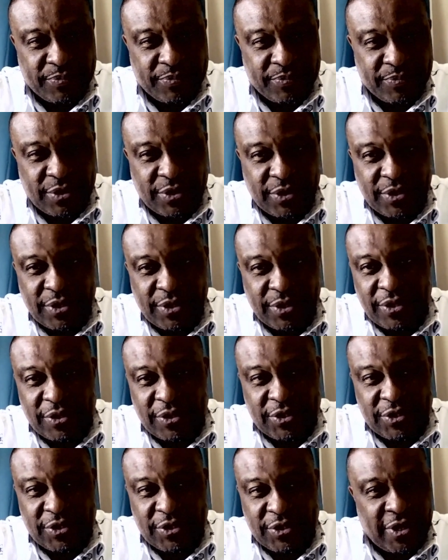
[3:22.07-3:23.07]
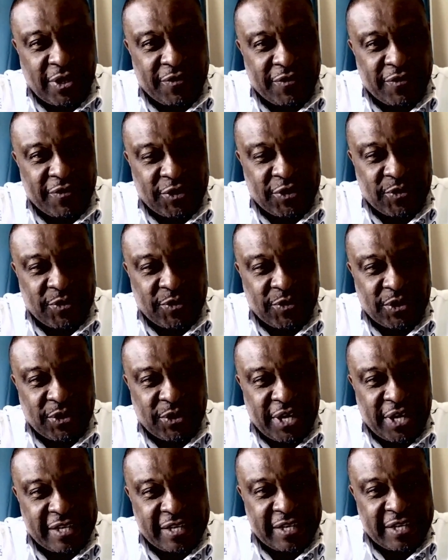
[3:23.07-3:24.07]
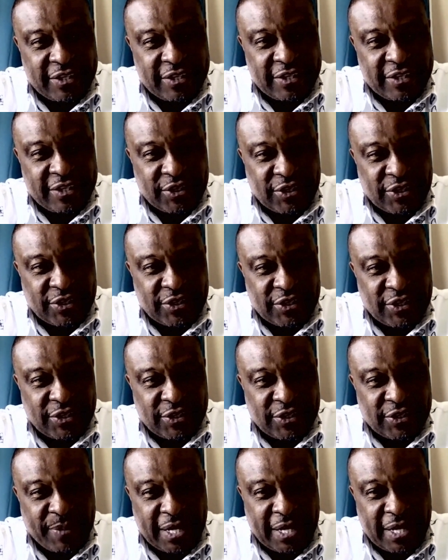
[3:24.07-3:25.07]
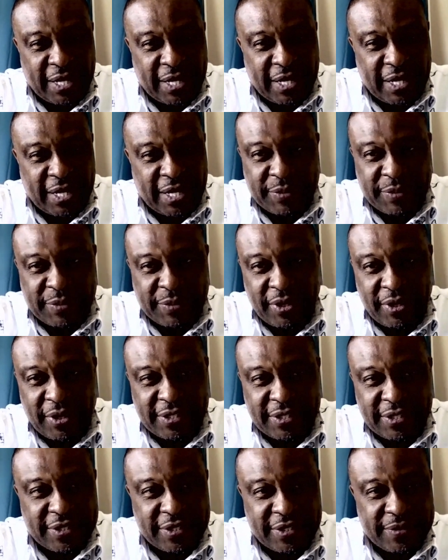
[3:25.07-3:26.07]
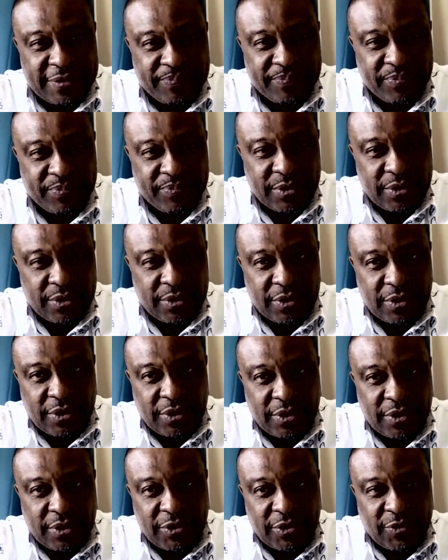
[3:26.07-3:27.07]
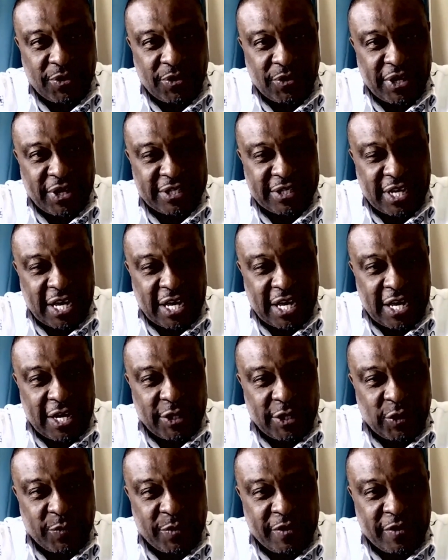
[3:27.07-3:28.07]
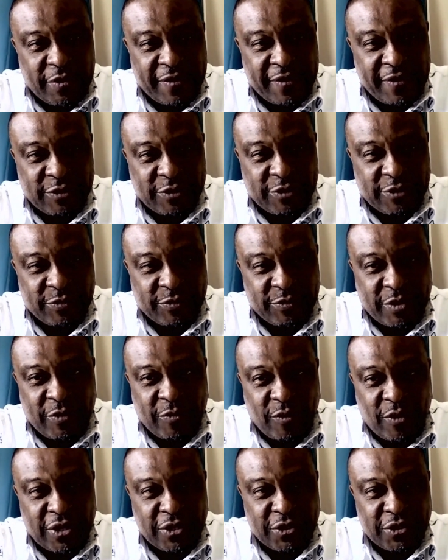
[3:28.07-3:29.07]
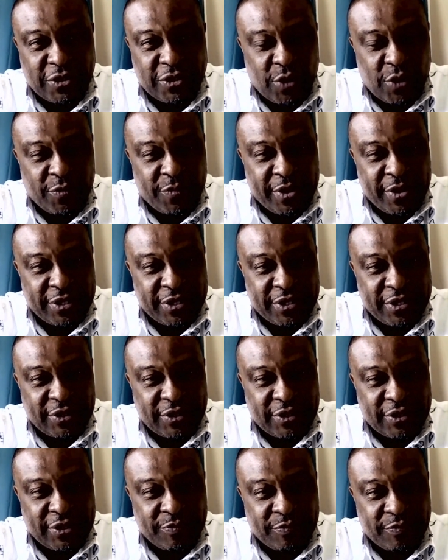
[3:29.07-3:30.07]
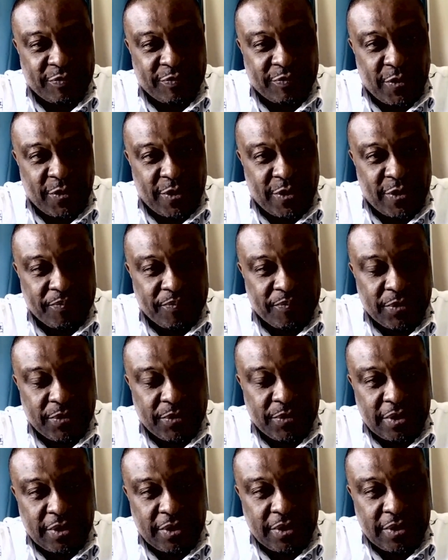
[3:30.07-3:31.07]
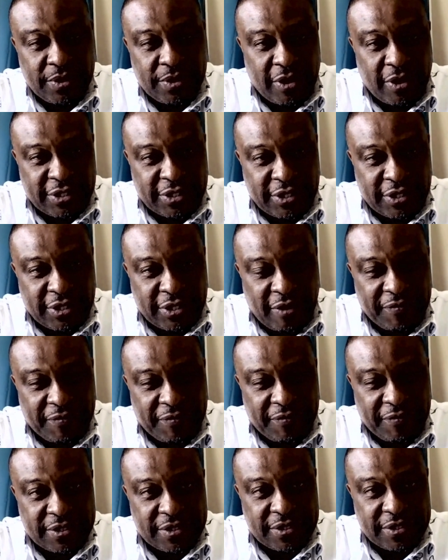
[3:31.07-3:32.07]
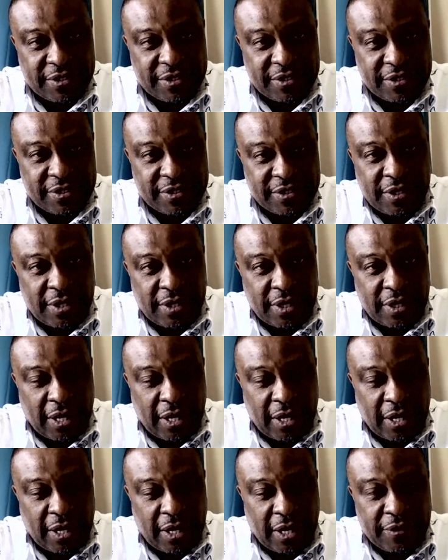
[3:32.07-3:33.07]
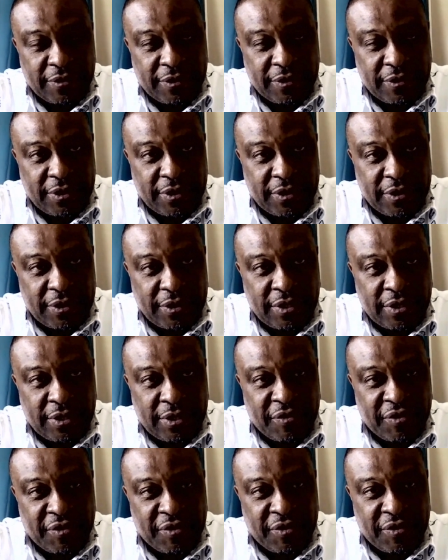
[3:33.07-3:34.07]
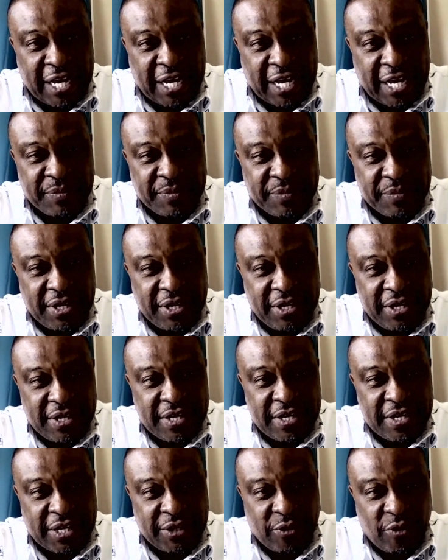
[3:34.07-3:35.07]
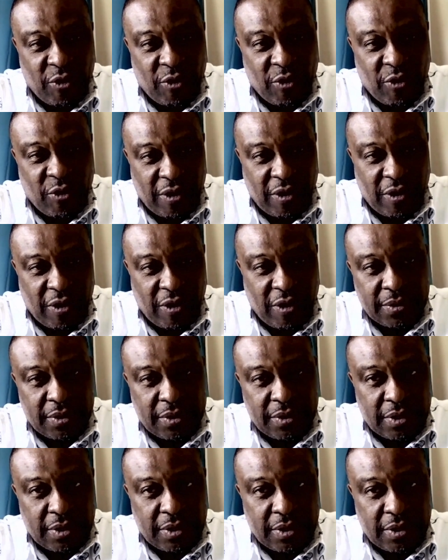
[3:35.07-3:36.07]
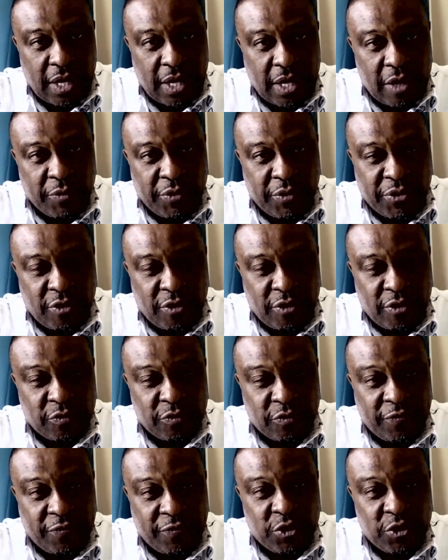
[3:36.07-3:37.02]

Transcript: Rosalie touched on it a bit. You see, one of the issues in the island is party politics. So that you may find that when one government is in power or is in office, the other side may he and haw